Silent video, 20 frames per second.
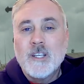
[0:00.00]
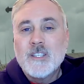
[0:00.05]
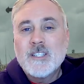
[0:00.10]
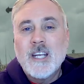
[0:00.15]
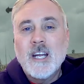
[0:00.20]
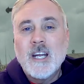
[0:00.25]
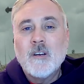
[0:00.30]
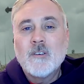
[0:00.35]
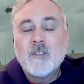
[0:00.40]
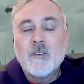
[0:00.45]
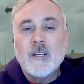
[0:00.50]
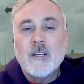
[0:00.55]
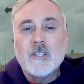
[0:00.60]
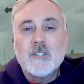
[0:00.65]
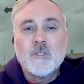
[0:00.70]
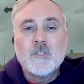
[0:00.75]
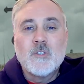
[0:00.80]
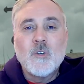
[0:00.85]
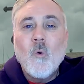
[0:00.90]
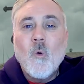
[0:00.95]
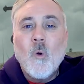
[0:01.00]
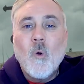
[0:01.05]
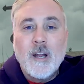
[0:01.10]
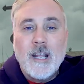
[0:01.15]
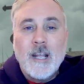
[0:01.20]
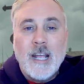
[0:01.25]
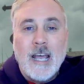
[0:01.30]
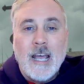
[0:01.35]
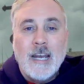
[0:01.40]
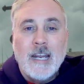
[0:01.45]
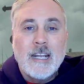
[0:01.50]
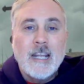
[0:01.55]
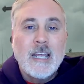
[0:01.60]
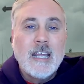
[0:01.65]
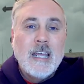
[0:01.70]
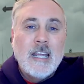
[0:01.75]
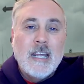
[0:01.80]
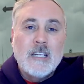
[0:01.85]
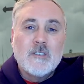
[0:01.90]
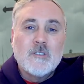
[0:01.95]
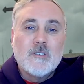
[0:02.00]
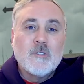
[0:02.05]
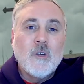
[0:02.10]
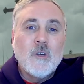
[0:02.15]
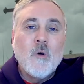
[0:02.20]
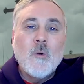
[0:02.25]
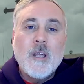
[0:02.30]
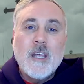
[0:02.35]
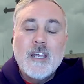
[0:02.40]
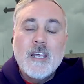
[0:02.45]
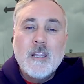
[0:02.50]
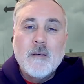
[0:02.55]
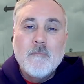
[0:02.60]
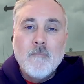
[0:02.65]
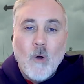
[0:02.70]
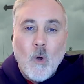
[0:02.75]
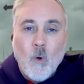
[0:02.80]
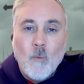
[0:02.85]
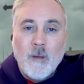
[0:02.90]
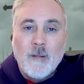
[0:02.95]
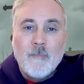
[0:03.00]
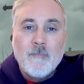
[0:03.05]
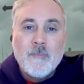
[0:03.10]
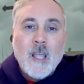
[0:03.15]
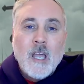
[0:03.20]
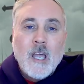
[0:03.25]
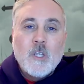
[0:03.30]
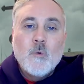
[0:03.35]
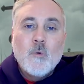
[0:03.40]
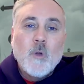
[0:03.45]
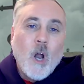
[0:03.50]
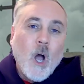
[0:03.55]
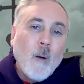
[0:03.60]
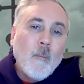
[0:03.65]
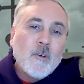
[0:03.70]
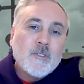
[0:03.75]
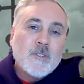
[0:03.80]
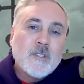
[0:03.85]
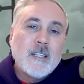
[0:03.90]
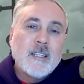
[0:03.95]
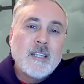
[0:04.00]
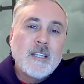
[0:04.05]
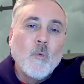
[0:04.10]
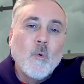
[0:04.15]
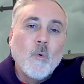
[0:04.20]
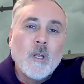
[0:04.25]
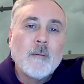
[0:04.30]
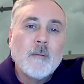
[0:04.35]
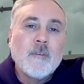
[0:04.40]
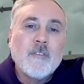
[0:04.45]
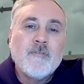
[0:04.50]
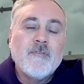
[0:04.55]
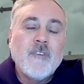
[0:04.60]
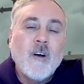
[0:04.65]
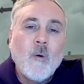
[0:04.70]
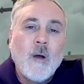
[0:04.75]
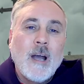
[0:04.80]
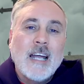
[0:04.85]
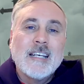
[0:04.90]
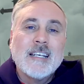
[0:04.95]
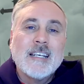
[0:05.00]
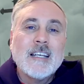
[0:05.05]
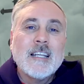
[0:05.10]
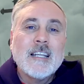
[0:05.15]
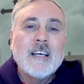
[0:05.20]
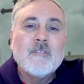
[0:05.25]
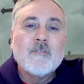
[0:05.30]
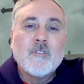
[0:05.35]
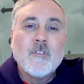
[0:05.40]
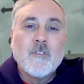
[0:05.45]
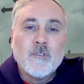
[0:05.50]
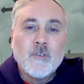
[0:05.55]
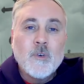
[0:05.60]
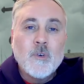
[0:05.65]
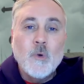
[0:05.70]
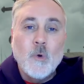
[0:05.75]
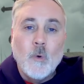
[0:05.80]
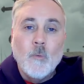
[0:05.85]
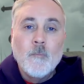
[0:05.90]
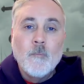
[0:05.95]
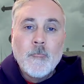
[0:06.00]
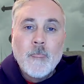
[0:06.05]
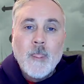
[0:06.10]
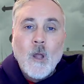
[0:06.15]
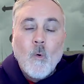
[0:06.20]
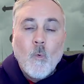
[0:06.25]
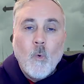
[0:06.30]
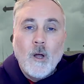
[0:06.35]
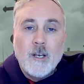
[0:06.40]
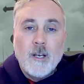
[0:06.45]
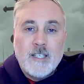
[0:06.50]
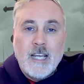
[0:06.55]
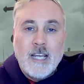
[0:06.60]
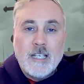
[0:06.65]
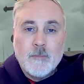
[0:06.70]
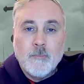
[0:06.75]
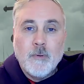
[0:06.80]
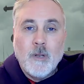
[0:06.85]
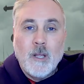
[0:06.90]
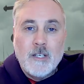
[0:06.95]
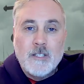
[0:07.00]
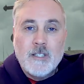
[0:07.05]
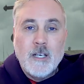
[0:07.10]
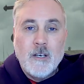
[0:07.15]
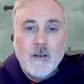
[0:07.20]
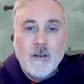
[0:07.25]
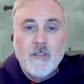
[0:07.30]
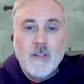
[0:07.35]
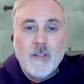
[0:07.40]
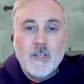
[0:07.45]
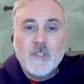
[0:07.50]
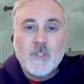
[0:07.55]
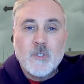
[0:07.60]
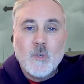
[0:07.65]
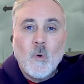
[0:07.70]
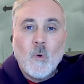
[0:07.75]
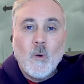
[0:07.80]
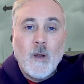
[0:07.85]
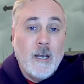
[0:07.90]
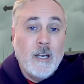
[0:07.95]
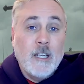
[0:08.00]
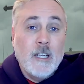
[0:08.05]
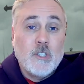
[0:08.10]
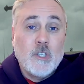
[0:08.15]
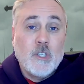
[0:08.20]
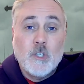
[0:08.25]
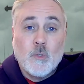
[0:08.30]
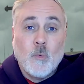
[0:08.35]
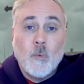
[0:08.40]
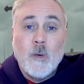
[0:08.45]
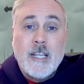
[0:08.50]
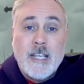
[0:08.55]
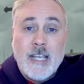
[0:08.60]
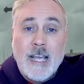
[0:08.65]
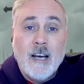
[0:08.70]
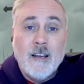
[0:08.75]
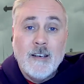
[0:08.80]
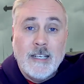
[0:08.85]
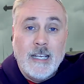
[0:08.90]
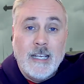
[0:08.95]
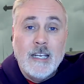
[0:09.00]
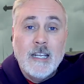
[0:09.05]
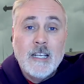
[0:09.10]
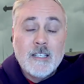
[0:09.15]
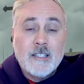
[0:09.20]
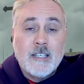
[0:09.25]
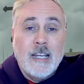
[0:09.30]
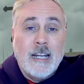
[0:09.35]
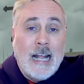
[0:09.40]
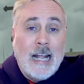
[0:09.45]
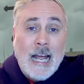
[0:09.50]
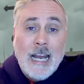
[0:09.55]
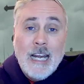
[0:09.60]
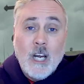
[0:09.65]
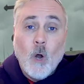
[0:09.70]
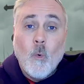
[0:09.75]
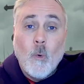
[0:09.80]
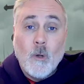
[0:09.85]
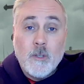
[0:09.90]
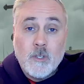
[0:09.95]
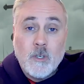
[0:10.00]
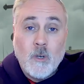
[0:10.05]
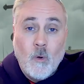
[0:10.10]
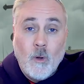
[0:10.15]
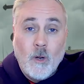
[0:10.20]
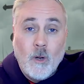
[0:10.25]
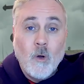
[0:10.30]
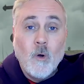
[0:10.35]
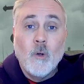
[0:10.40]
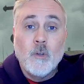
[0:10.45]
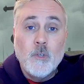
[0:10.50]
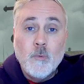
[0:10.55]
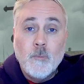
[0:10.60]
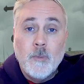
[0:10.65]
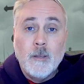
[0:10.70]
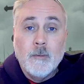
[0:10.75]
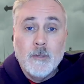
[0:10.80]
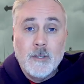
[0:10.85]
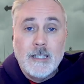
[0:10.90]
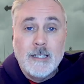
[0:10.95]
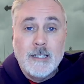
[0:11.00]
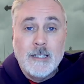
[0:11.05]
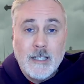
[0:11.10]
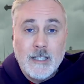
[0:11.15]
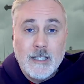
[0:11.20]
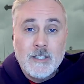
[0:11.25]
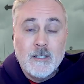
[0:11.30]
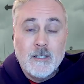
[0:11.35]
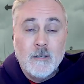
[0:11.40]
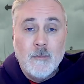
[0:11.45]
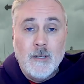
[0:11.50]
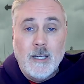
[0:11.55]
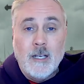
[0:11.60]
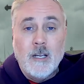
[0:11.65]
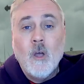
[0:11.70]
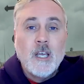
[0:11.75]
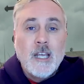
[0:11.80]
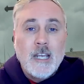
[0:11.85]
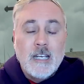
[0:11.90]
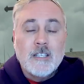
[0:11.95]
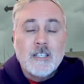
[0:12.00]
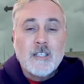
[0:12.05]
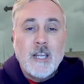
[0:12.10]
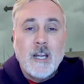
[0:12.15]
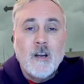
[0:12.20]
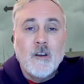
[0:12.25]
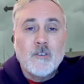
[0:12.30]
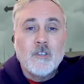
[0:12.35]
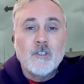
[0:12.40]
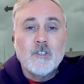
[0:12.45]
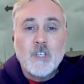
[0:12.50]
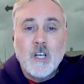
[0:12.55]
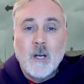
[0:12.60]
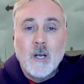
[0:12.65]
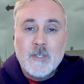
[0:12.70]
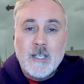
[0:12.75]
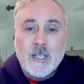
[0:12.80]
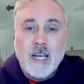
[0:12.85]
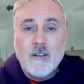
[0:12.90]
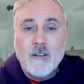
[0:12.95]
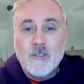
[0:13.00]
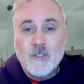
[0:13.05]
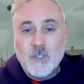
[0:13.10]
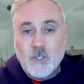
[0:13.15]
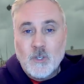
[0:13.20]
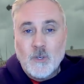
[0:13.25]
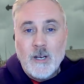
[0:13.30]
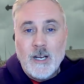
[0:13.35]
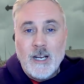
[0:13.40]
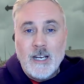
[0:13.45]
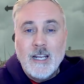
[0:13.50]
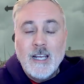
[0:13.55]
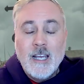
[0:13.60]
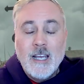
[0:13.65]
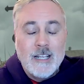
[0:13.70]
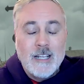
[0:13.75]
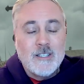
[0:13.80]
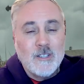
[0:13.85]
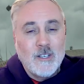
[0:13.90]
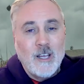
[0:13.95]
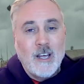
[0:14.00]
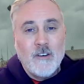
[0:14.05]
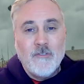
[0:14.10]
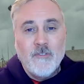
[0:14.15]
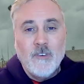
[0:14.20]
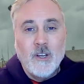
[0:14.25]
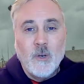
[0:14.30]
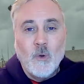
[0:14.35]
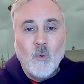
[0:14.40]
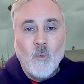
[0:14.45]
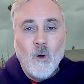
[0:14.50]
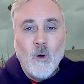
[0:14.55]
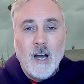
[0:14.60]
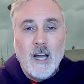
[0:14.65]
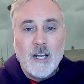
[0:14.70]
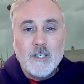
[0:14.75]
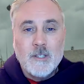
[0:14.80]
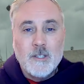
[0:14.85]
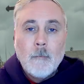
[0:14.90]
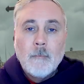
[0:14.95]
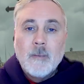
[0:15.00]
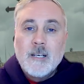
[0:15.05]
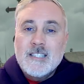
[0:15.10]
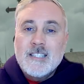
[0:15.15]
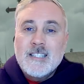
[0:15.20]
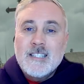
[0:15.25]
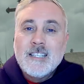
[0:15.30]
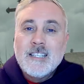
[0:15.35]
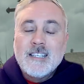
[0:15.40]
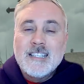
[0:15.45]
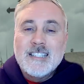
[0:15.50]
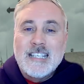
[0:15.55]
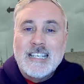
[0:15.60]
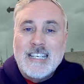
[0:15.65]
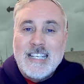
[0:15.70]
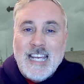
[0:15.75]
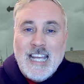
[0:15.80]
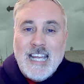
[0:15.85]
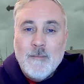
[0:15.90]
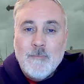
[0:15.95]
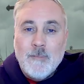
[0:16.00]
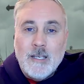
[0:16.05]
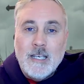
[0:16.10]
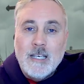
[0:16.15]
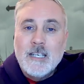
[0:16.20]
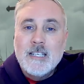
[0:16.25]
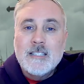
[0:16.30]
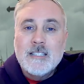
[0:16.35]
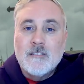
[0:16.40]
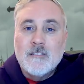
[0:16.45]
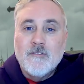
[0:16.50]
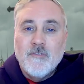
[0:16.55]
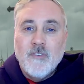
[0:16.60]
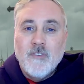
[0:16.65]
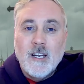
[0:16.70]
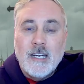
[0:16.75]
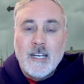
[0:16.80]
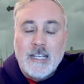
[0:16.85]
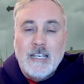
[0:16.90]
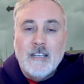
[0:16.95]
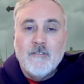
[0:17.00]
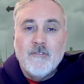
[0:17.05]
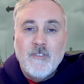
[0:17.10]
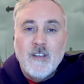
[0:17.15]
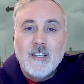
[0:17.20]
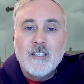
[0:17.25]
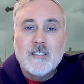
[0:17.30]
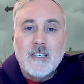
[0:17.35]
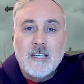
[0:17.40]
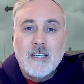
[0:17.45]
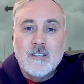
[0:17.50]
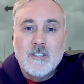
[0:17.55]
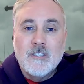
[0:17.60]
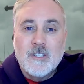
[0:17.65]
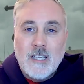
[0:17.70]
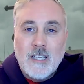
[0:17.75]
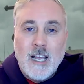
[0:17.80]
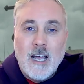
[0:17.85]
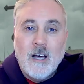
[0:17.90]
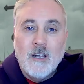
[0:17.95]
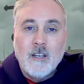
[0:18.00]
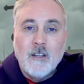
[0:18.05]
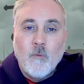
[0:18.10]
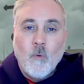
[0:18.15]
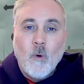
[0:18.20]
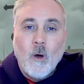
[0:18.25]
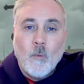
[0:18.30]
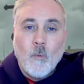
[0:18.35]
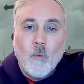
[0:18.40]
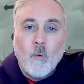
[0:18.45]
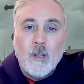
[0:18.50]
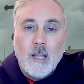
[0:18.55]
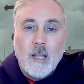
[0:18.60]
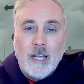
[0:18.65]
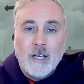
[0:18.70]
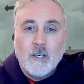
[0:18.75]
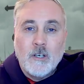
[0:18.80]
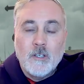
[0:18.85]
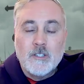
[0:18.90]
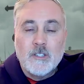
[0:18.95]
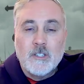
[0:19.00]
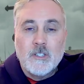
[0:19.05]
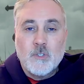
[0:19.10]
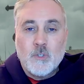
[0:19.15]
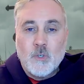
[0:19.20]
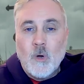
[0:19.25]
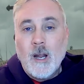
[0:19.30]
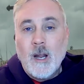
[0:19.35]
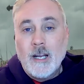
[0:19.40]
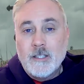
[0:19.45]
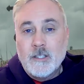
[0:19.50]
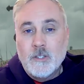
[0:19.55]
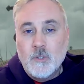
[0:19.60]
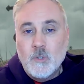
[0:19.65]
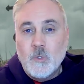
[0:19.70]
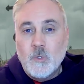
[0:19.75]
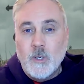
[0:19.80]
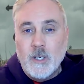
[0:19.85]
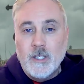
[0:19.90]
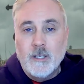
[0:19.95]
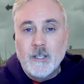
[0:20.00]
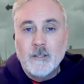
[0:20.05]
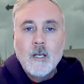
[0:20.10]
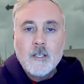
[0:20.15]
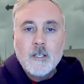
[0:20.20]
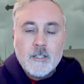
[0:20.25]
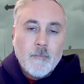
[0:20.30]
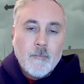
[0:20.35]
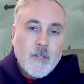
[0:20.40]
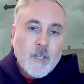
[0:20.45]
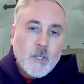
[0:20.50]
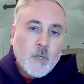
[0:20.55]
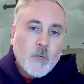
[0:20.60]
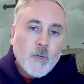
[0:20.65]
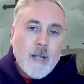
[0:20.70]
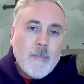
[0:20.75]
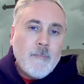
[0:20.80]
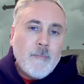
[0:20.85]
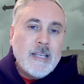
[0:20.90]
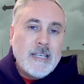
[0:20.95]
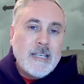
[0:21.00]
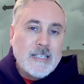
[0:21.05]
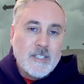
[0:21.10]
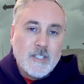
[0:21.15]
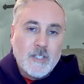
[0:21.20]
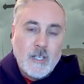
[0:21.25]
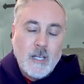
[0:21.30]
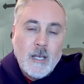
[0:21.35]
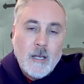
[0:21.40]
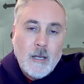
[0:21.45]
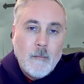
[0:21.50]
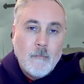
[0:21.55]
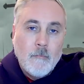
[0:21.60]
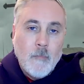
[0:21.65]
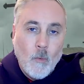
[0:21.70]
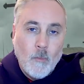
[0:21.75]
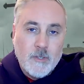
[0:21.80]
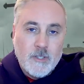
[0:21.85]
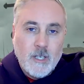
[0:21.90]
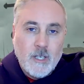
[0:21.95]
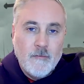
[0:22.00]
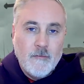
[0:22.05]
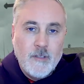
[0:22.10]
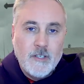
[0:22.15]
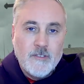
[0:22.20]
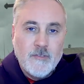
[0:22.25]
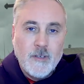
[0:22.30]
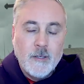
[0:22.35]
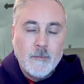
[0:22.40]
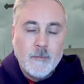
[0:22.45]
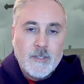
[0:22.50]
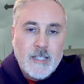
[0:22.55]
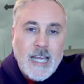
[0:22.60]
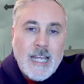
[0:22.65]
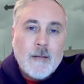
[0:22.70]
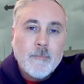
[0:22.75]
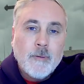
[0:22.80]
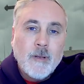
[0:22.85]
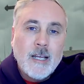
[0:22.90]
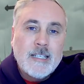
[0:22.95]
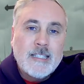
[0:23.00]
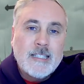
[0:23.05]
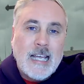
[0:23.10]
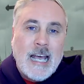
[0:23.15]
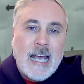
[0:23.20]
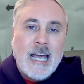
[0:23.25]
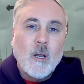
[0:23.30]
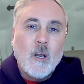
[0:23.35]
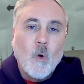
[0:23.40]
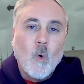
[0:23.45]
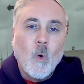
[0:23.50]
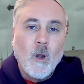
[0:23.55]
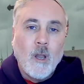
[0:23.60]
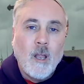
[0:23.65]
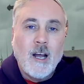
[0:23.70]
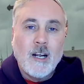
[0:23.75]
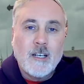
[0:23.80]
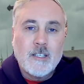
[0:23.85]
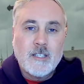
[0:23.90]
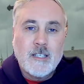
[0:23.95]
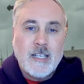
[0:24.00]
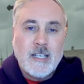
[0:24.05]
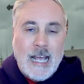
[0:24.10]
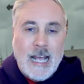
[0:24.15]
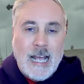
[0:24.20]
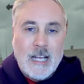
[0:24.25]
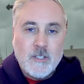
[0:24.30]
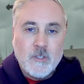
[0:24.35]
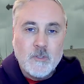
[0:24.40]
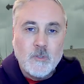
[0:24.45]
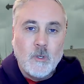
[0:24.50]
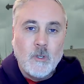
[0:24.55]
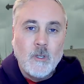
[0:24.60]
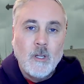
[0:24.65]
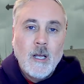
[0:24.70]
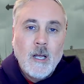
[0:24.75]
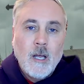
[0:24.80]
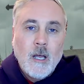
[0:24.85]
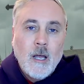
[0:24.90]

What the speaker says: His character is so organic, it's so in the moment. You would almost think that Willem Dafoe had lived through what takes place here in this story and is just recounting it, saying, I know what's going on. You people need to listen to me. His character jumps out of the screen. It's a lot of fun to watch. But it still isn't campy. It isn't funny. It fits in the style of what Eggers is trying to do here. Some of the creepiest moments of this film take place at Orlok's castle.